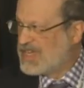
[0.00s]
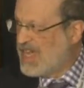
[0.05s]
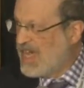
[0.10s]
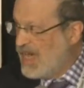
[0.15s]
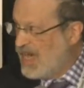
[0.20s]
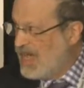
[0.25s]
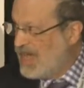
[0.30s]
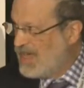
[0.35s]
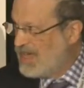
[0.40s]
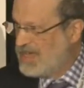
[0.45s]

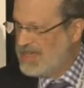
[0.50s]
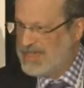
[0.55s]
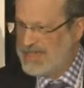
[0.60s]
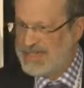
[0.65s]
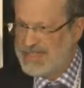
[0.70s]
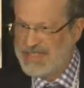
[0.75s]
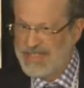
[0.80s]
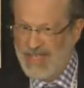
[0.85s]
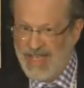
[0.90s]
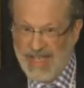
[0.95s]
Guy
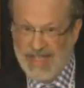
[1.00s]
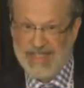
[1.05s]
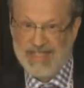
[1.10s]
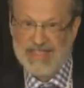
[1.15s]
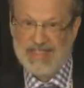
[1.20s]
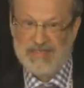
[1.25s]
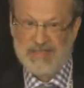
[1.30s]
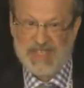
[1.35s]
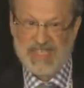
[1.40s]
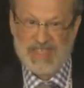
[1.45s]
is
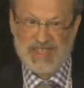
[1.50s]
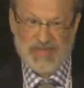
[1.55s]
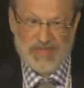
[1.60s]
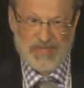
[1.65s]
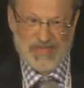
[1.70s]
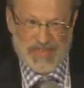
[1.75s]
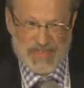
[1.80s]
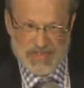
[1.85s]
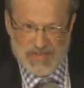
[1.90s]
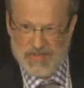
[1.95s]
not to be
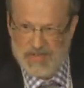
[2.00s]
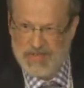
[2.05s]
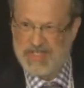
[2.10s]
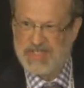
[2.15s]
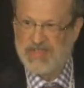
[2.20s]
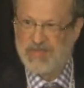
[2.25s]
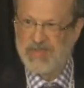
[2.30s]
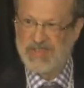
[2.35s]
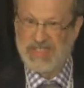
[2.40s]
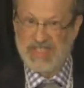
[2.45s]

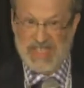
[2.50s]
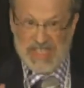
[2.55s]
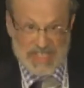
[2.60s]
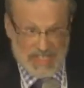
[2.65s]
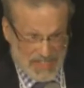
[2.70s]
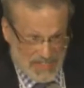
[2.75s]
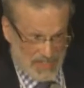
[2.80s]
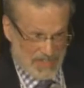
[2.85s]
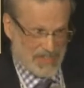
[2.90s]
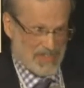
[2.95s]
confused with
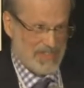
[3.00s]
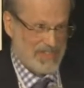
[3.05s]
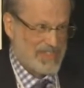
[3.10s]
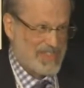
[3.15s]
Geezer.